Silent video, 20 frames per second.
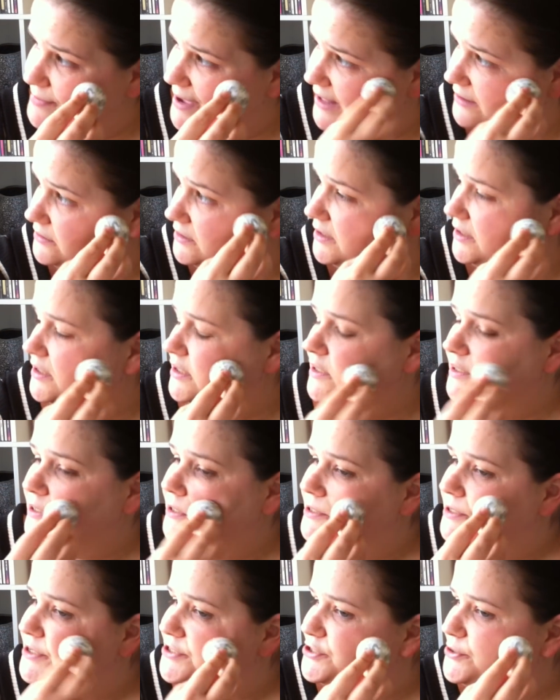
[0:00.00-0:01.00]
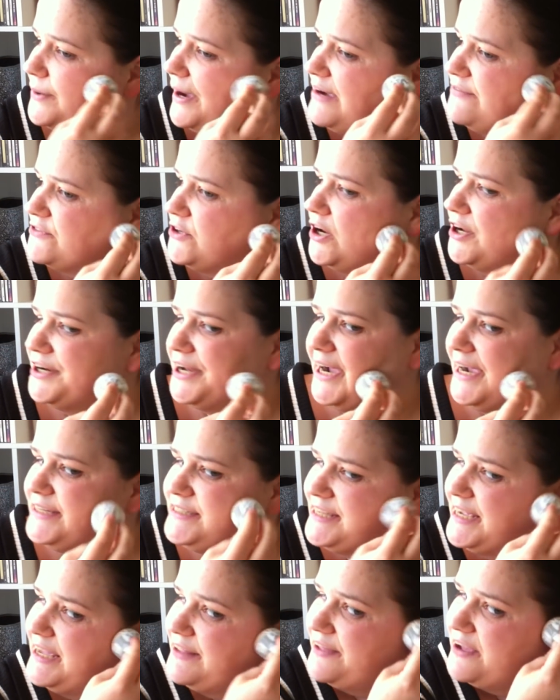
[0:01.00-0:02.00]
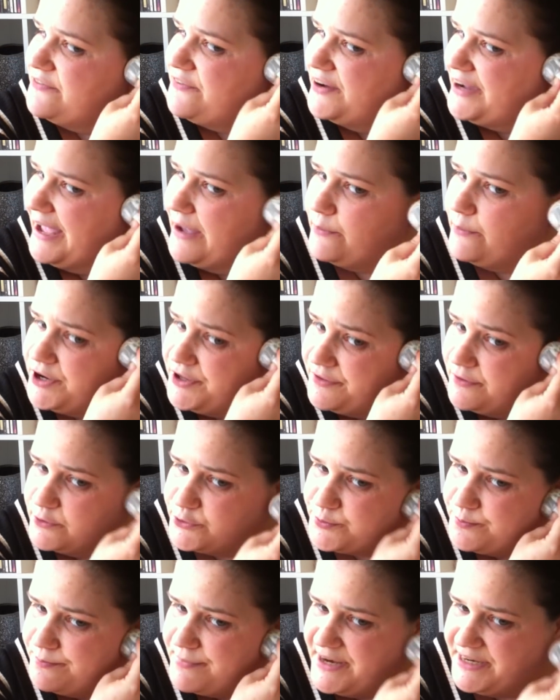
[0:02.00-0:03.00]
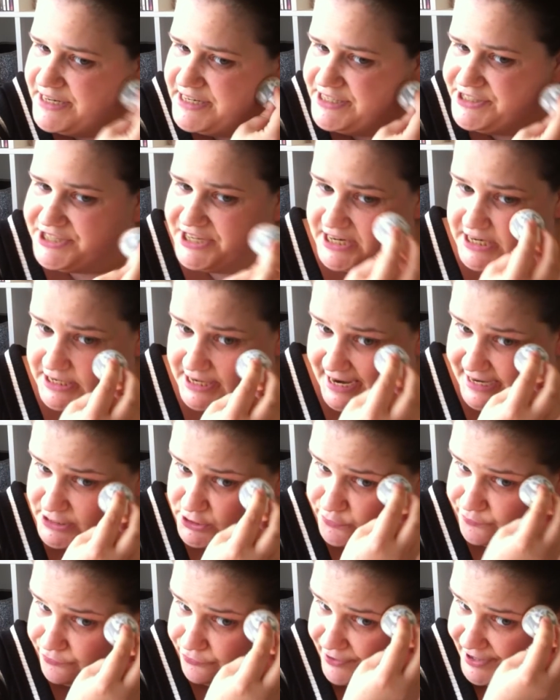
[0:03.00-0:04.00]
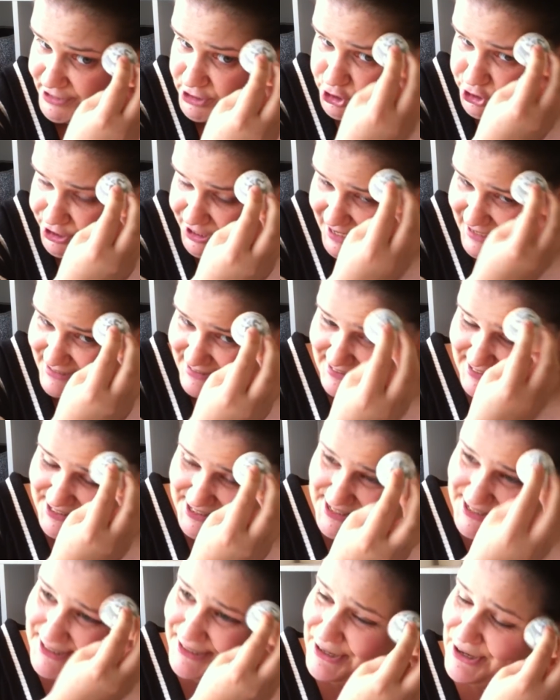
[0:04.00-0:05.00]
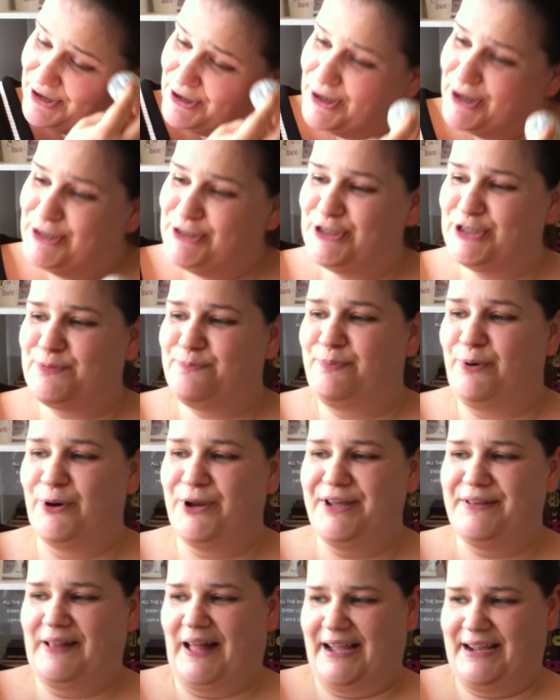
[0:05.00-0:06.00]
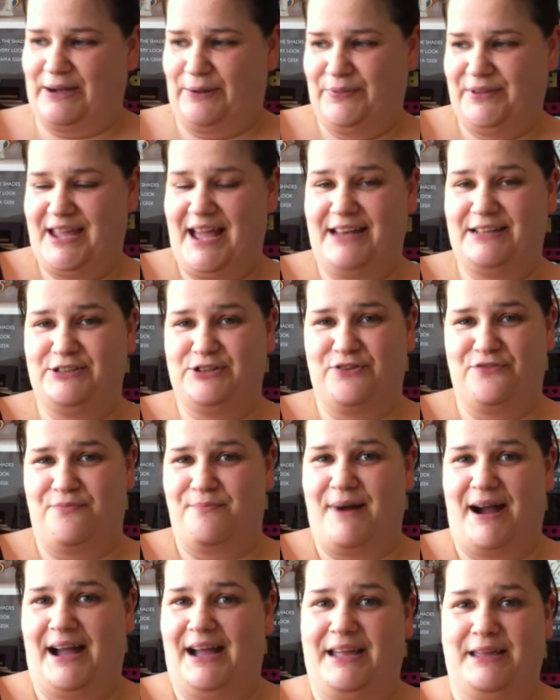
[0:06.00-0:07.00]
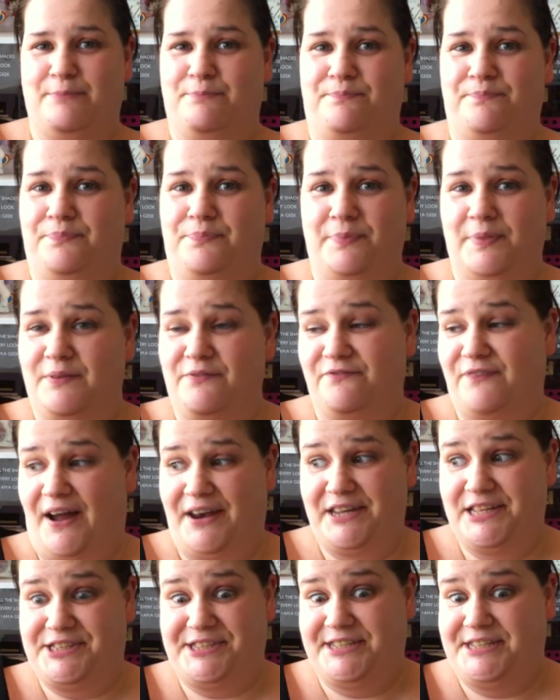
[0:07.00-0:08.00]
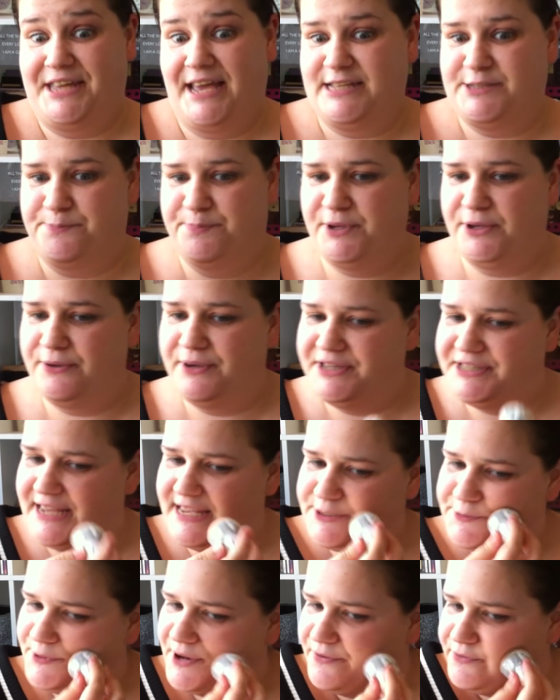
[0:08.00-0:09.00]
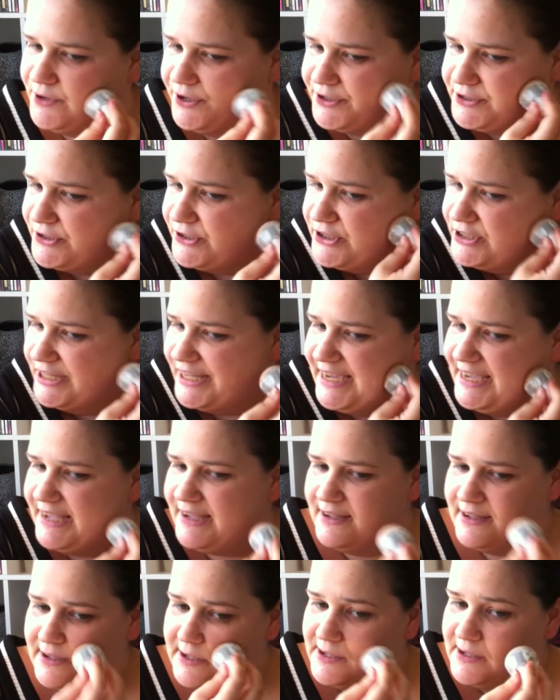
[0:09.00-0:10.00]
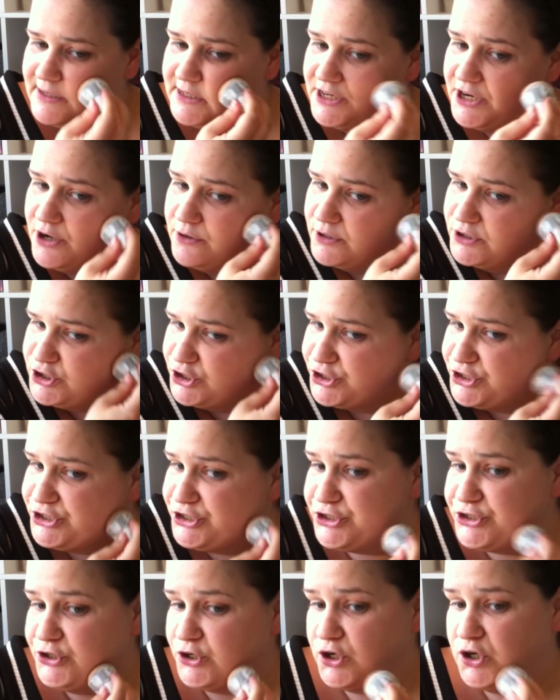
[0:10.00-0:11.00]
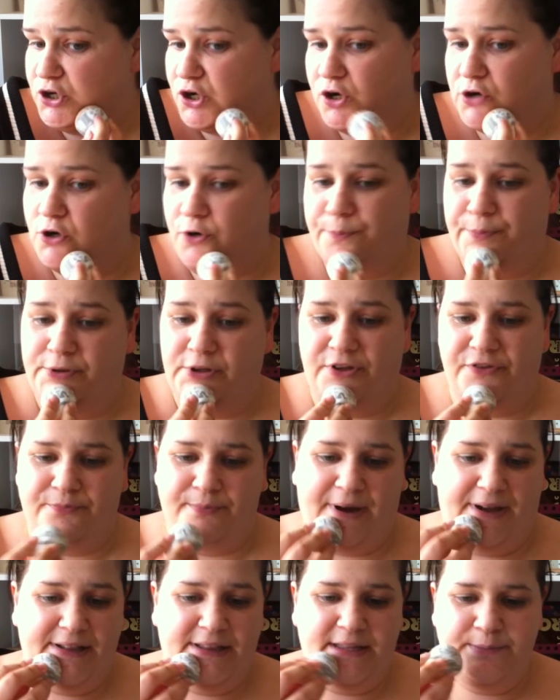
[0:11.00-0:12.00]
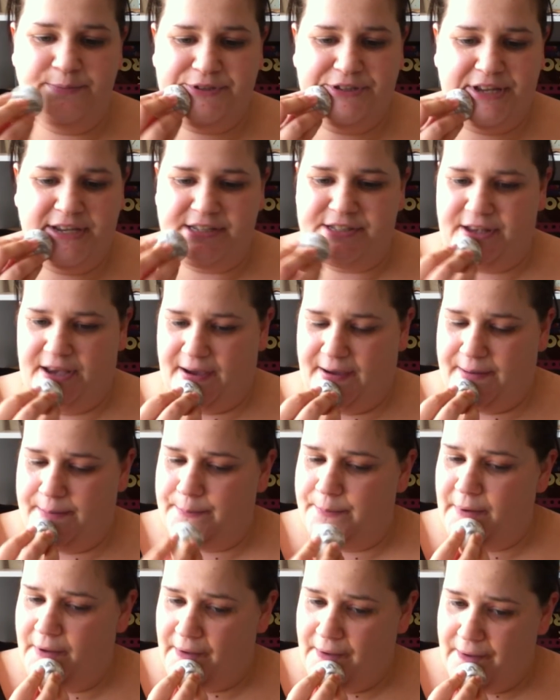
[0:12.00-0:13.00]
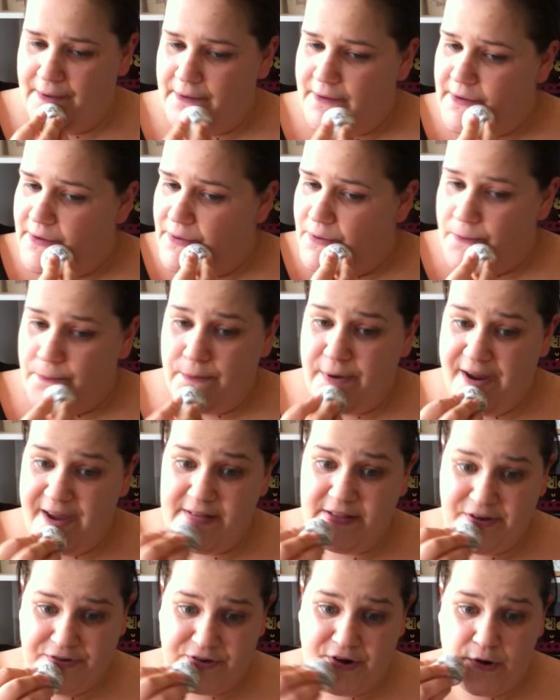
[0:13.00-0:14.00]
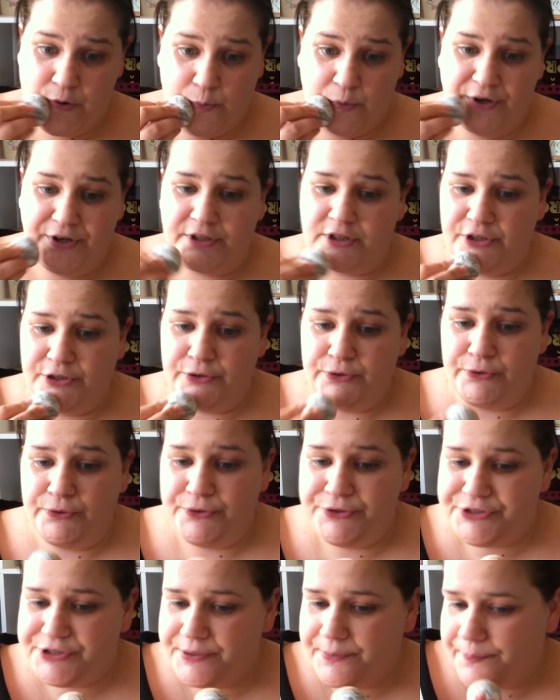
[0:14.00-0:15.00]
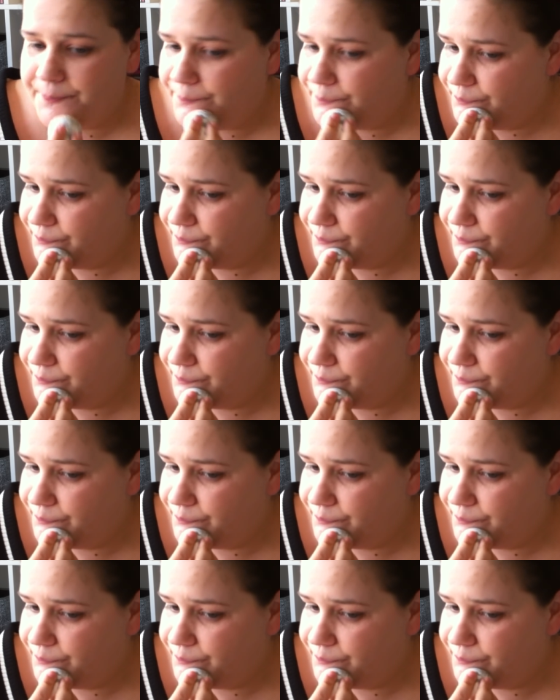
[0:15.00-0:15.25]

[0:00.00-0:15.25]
to melt. So I've got an idea that if I one of those mini teenage fridge things and just put it like on the end of my vanity desk, beauty desk, whatever you want to call it, you know, and just store a couple of my lipsticks that I really don't want to lose.